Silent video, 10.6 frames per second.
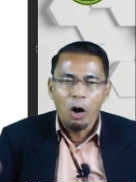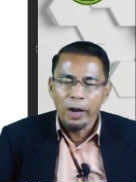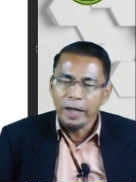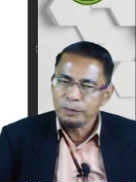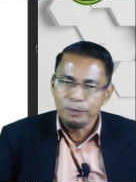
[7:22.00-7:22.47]

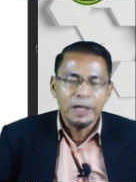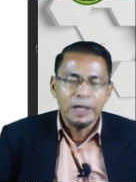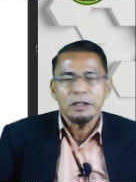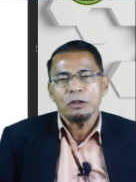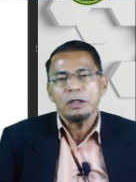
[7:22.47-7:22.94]
as big
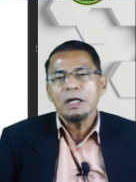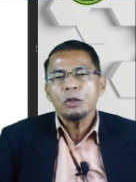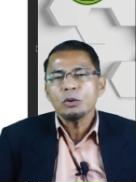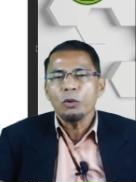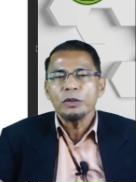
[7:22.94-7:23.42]
as they
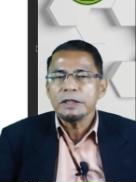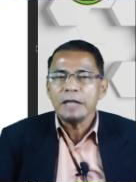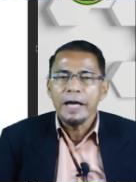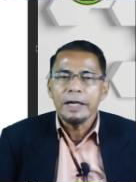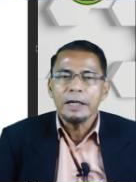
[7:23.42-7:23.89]
so
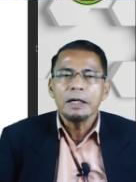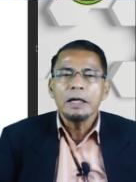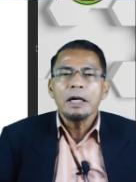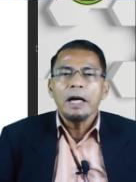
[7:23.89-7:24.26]
desire,